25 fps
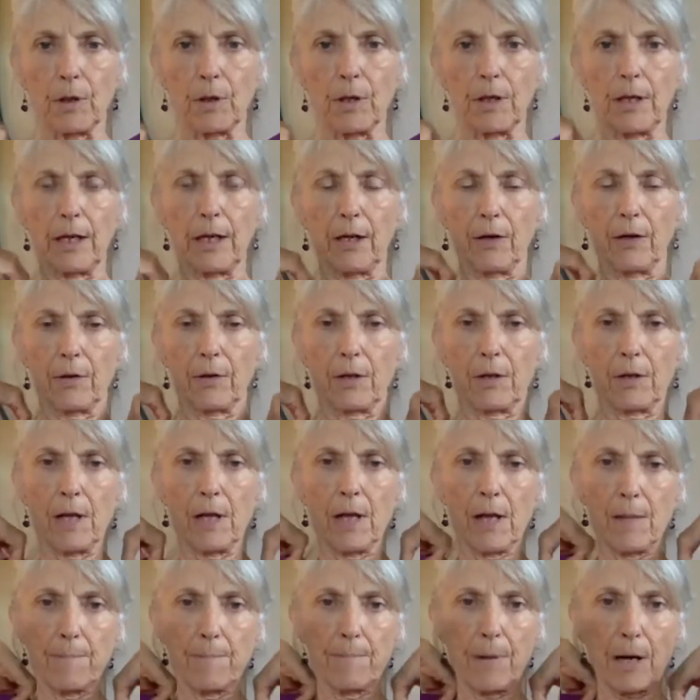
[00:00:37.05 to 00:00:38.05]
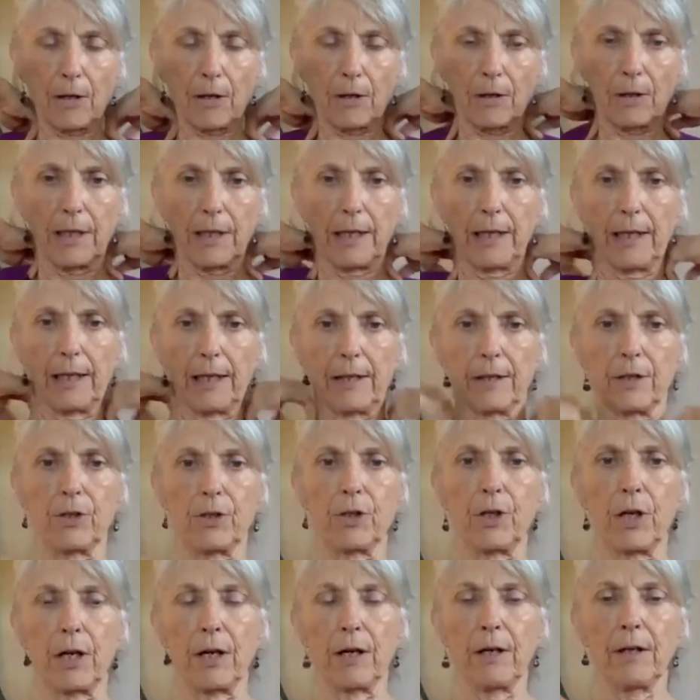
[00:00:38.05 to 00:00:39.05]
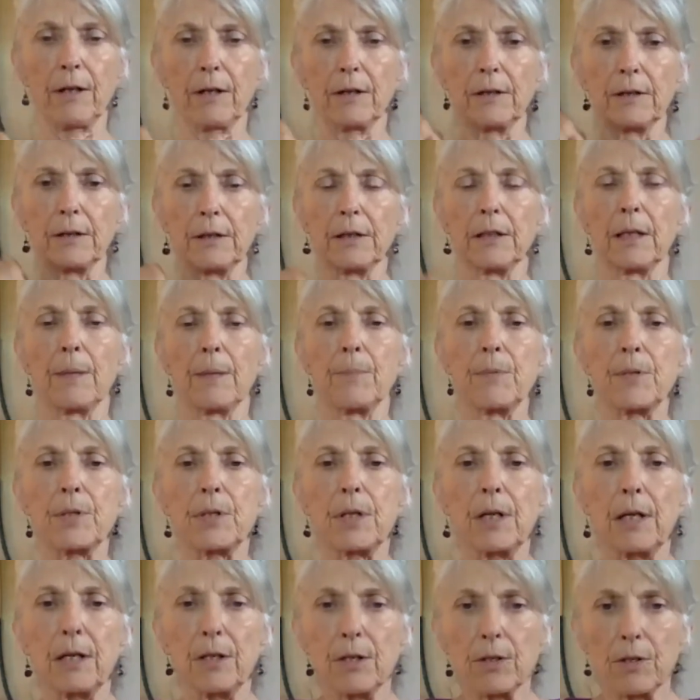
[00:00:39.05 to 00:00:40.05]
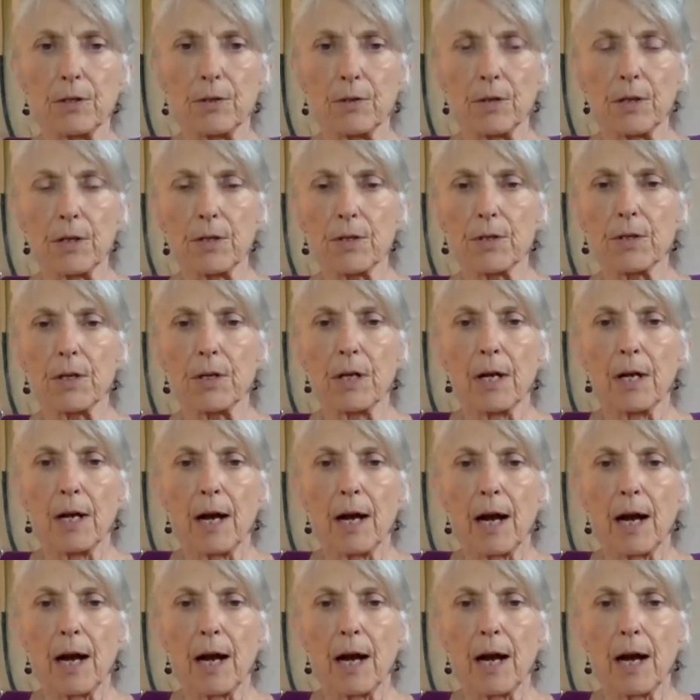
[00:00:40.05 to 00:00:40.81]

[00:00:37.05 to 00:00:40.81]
You can hear the buckle hitting the chair. I'm sitting to do this.